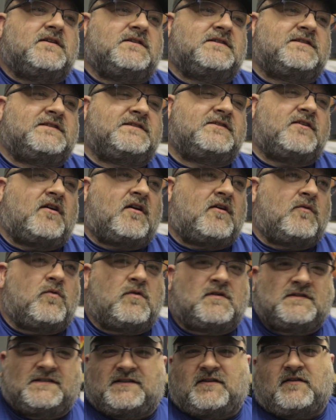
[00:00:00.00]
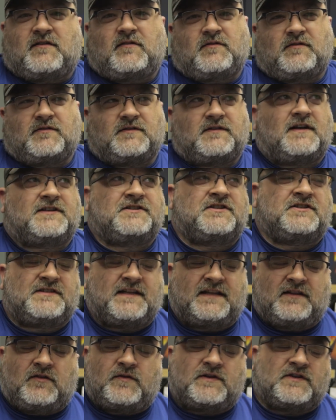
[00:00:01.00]
Star Wars, or I should
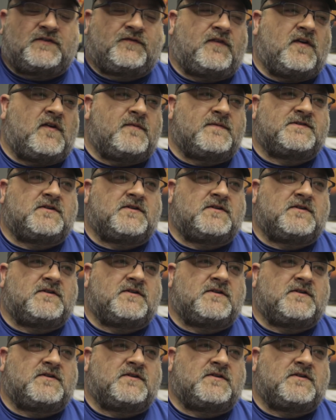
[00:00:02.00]
say Lucasfilm,